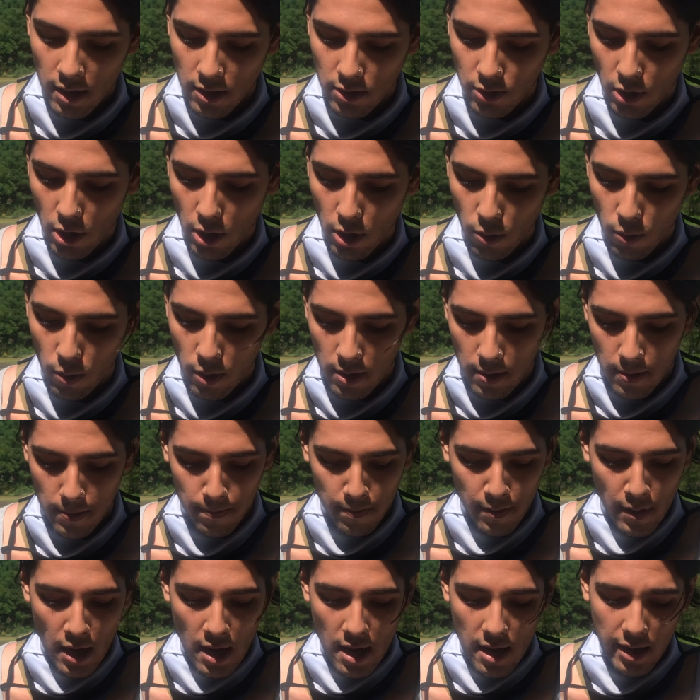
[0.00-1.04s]
So
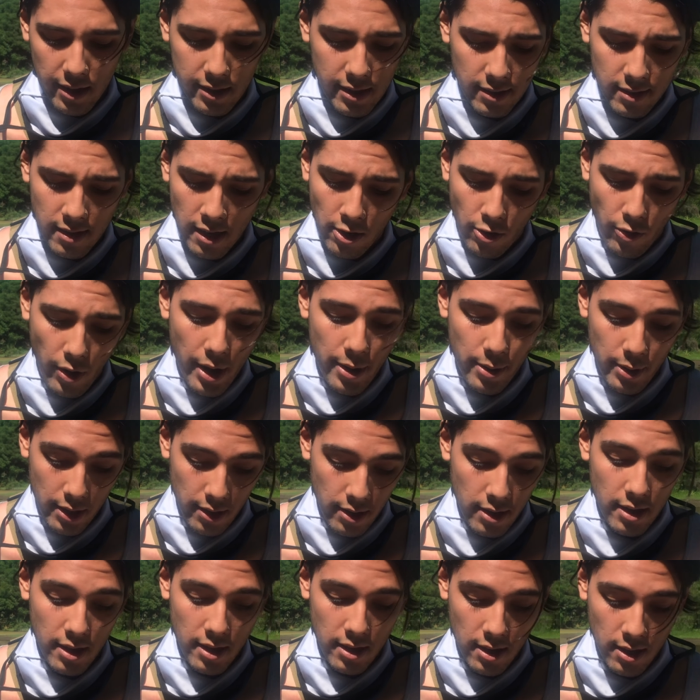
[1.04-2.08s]
it is
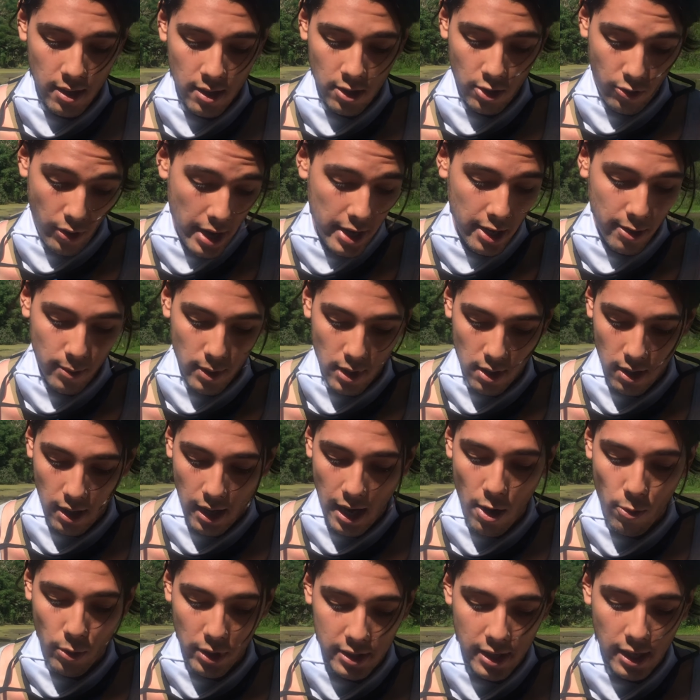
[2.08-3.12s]
incredible
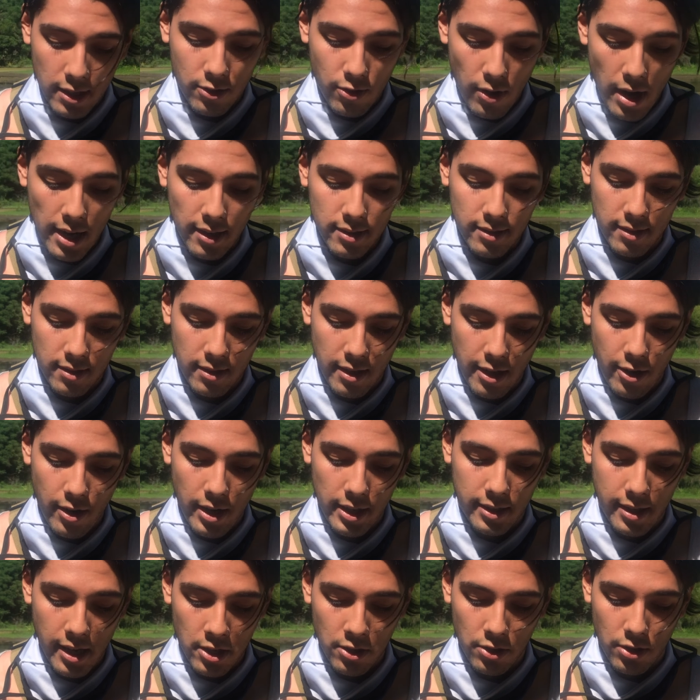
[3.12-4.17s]
how it attracts their
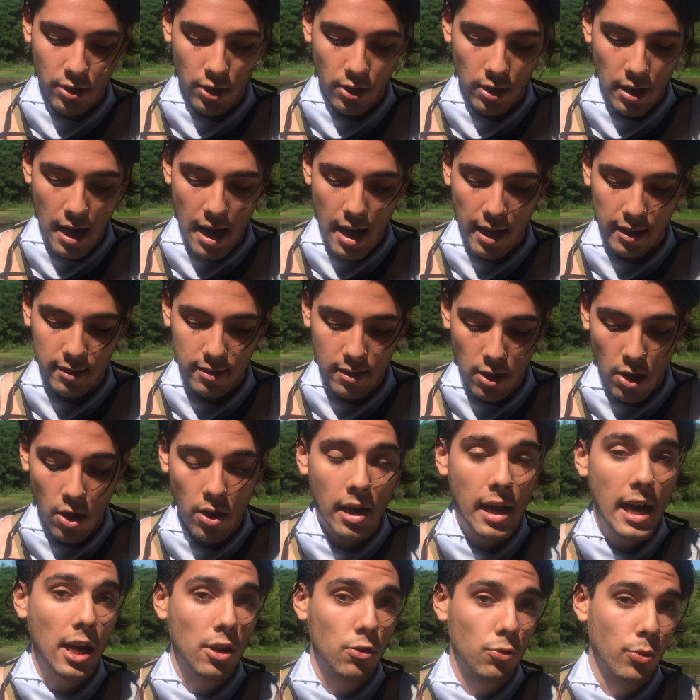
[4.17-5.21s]
attention as long
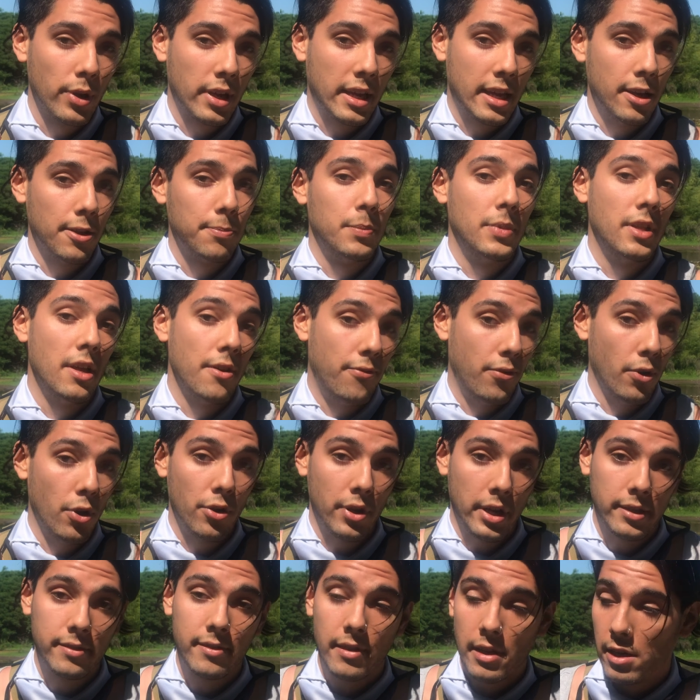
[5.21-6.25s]
as we keep the
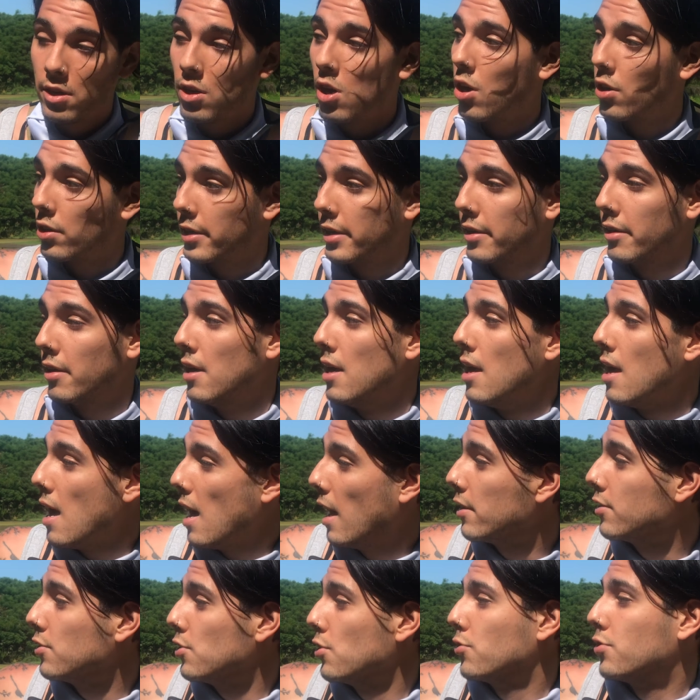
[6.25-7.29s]
forest in order,
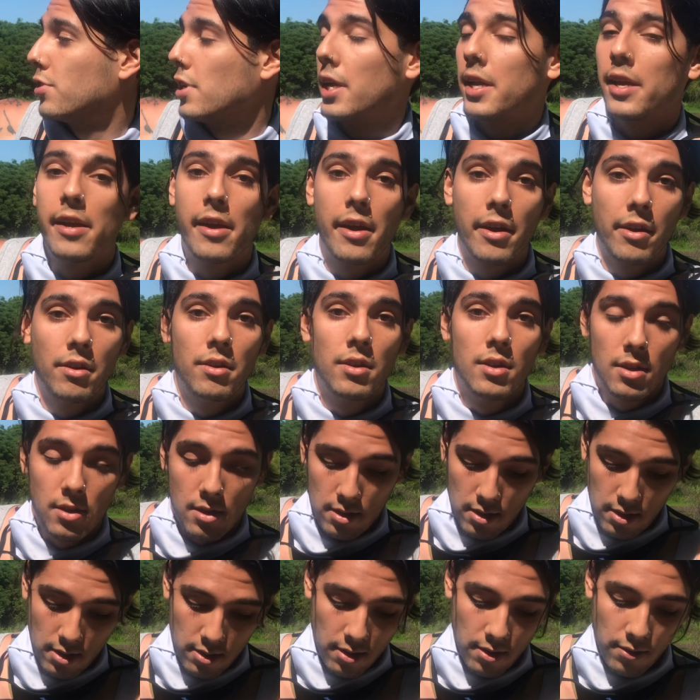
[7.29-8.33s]
as you see here,
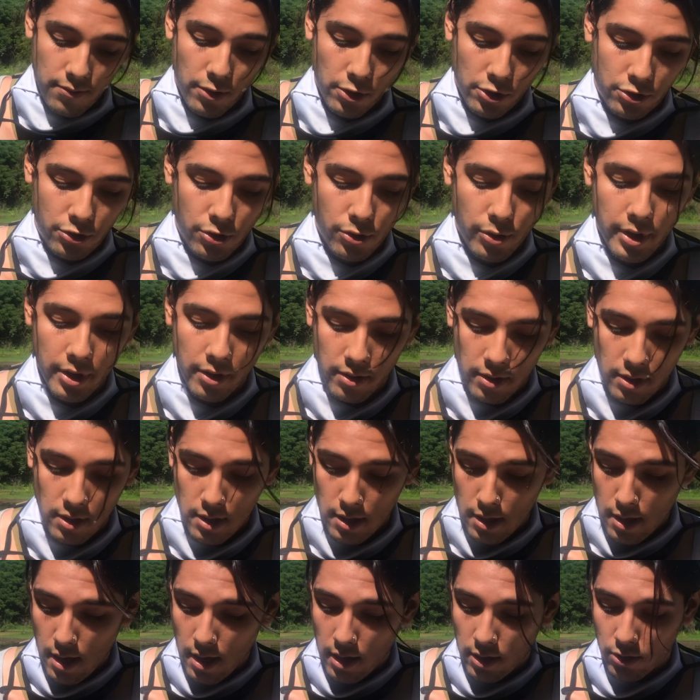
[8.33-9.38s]
for sure.
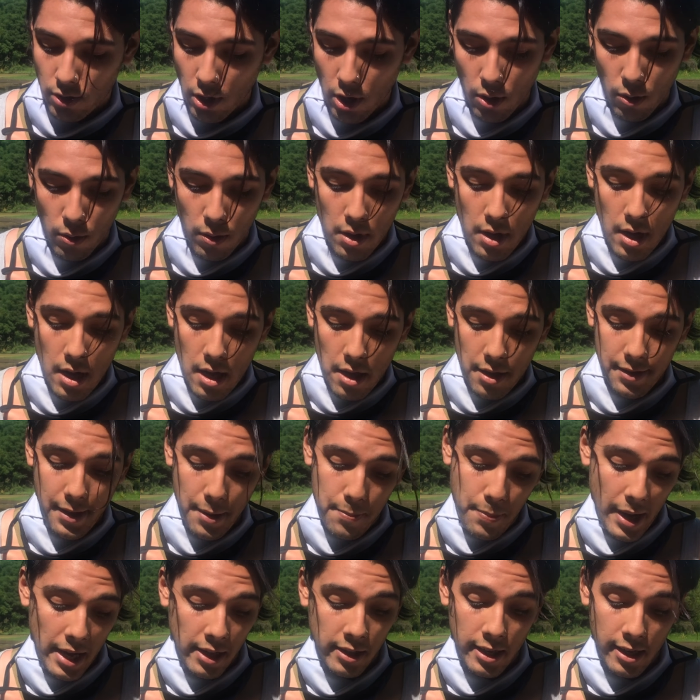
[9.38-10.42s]
So
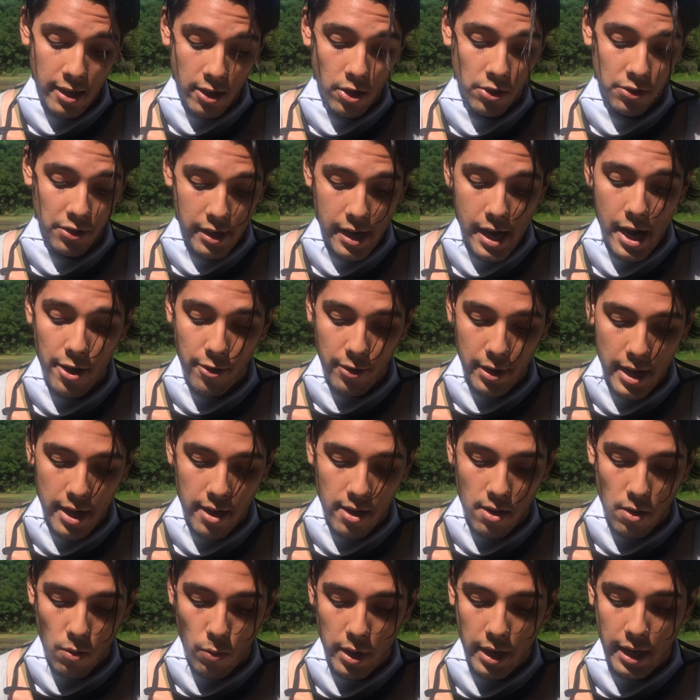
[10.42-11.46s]
depending on the
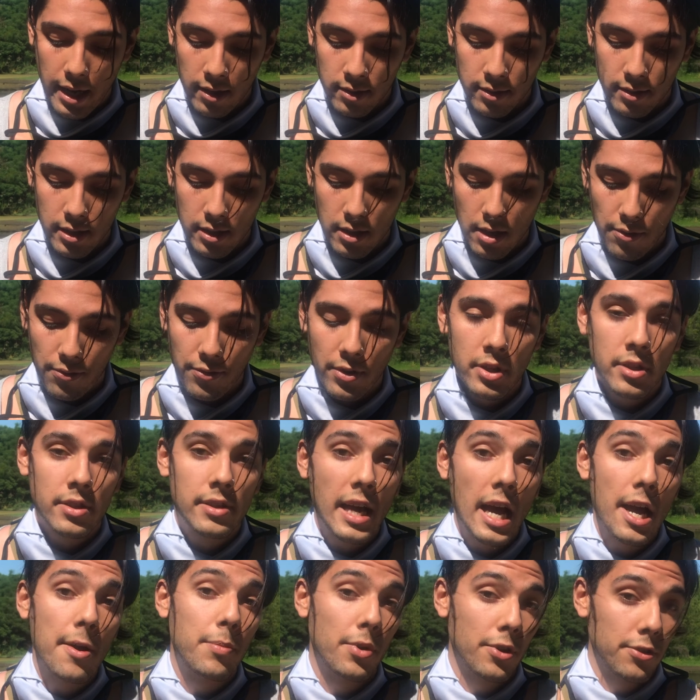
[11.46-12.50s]
area, we can see different
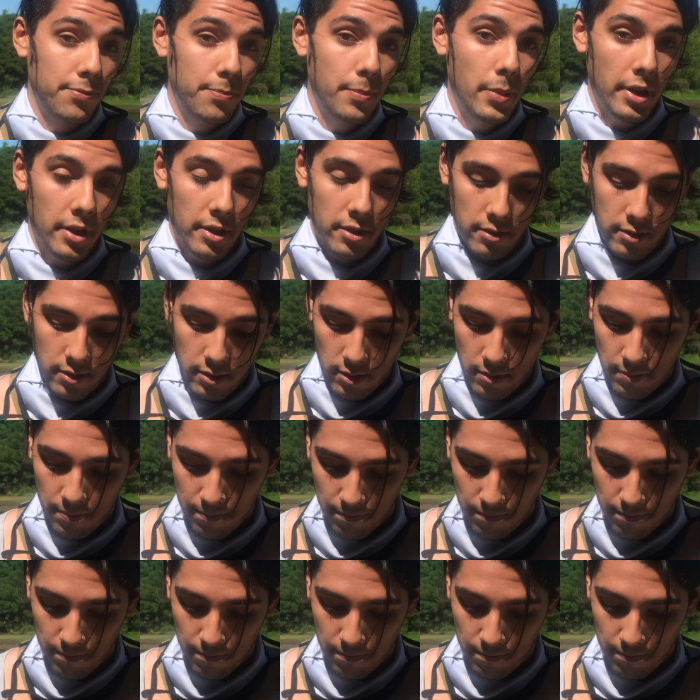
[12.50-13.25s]
types of birds.